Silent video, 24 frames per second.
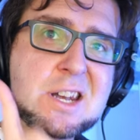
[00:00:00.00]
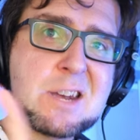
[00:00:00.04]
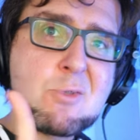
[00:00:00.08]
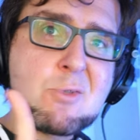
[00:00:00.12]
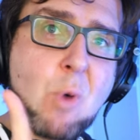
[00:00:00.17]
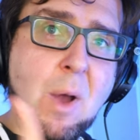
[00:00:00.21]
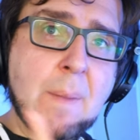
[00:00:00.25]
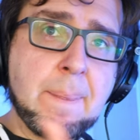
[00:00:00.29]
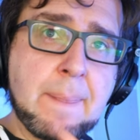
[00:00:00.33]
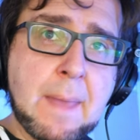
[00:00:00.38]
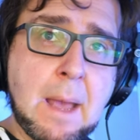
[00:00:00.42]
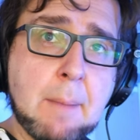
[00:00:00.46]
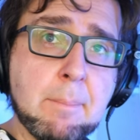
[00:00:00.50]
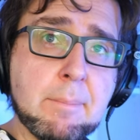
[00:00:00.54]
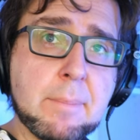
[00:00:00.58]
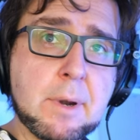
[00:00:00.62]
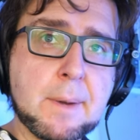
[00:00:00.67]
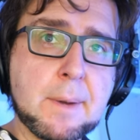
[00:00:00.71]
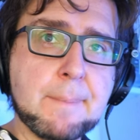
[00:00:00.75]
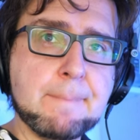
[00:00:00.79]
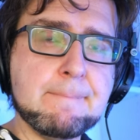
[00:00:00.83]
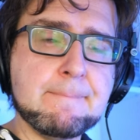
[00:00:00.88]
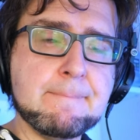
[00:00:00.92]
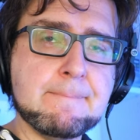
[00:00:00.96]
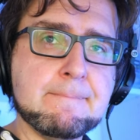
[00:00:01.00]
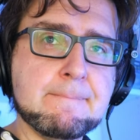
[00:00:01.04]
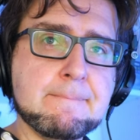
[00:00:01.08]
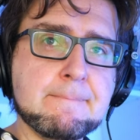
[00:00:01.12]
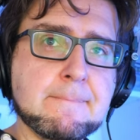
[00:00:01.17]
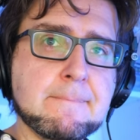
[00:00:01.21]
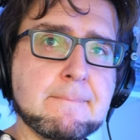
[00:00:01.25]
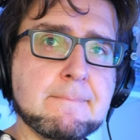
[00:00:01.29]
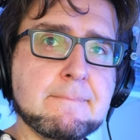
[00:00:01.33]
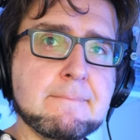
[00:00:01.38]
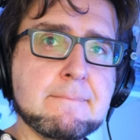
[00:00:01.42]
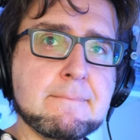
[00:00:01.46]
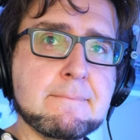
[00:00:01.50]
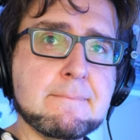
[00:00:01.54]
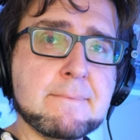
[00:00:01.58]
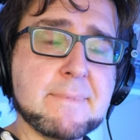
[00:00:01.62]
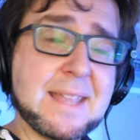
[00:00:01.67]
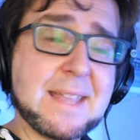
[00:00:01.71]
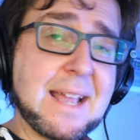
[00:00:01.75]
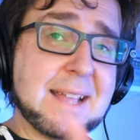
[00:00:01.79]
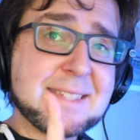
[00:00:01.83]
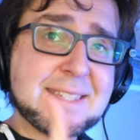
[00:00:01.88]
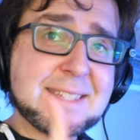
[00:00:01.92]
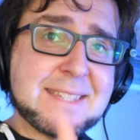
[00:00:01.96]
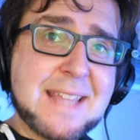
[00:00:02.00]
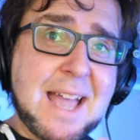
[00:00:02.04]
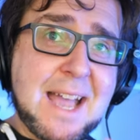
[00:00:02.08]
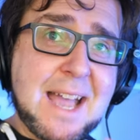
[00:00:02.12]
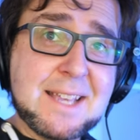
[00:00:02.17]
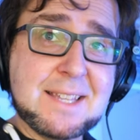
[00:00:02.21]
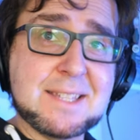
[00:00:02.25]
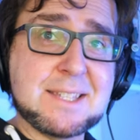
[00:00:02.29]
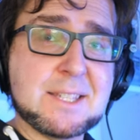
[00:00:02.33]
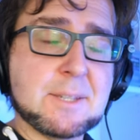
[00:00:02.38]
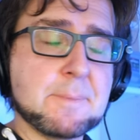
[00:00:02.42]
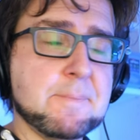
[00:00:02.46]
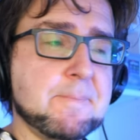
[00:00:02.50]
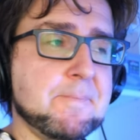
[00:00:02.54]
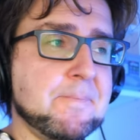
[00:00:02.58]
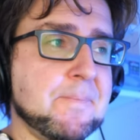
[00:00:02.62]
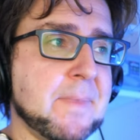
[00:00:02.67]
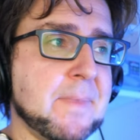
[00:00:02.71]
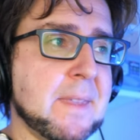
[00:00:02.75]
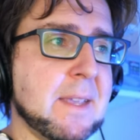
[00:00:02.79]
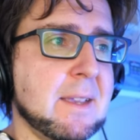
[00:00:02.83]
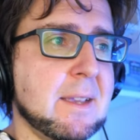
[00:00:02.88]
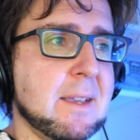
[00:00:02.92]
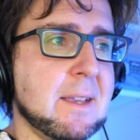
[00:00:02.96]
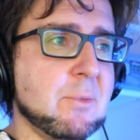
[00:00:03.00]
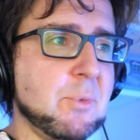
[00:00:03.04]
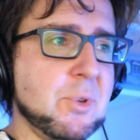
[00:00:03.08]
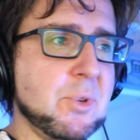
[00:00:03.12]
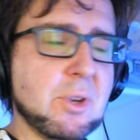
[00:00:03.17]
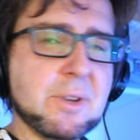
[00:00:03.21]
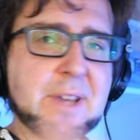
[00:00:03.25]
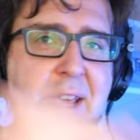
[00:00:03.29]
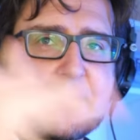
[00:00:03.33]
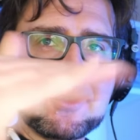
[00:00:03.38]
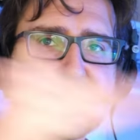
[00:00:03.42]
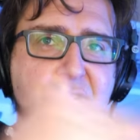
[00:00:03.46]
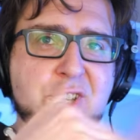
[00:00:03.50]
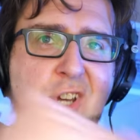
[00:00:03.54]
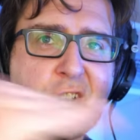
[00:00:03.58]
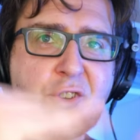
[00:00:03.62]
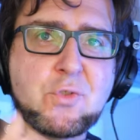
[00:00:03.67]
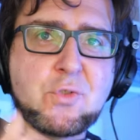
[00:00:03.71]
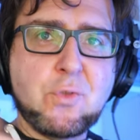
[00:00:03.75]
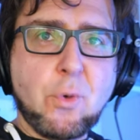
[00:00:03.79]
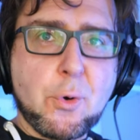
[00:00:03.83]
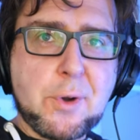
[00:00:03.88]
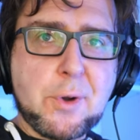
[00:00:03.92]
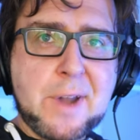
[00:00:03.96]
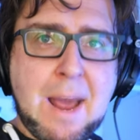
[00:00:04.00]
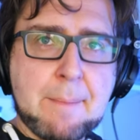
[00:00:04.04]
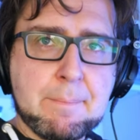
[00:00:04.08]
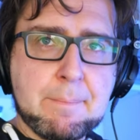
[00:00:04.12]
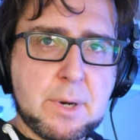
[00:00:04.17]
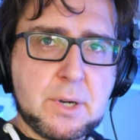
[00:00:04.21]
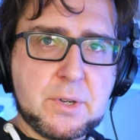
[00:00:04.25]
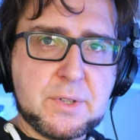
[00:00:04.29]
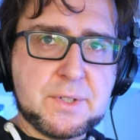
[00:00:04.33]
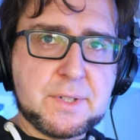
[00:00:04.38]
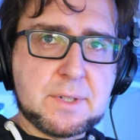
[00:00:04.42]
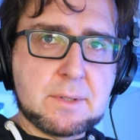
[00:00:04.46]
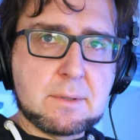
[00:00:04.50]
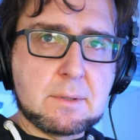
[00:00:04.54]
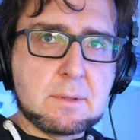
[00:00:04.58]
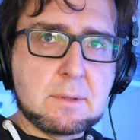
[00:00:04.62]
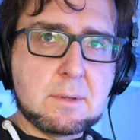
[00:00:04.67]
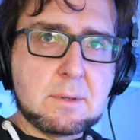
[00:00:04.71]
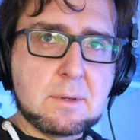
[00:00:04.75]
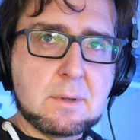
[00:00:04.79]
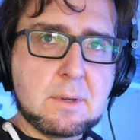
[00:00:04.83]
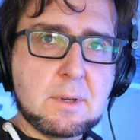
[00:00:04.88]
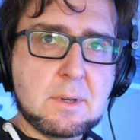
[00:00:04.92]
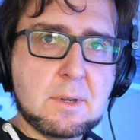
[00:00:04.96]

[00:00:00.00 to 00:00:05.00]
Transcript: one number. That's nice. We don't have to change 4 numbers.